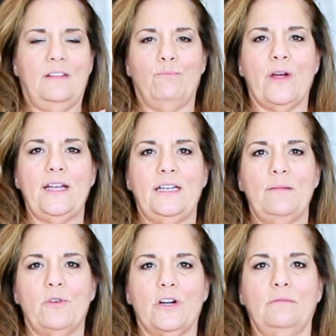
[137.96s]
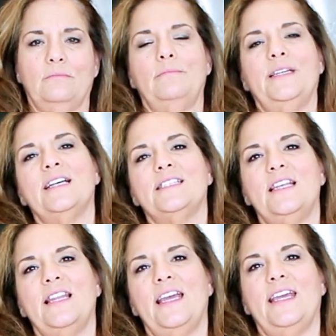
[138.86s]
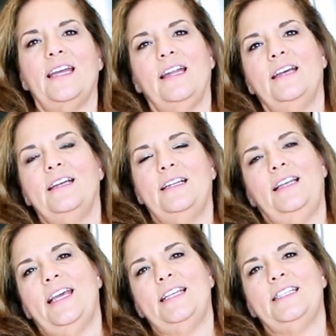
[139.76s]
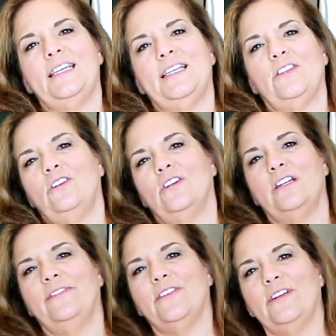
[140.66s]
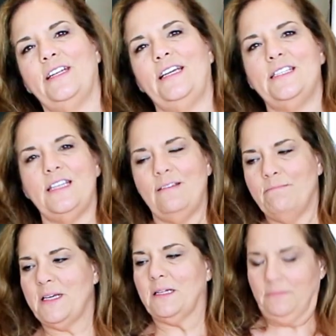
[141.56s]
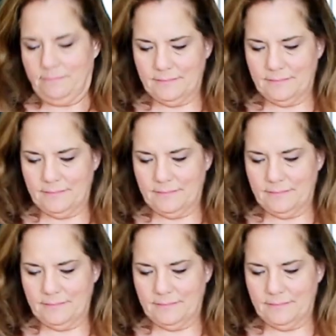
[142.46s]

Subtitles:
bread anymore, because then they get lazy and they're looking for an easy meal.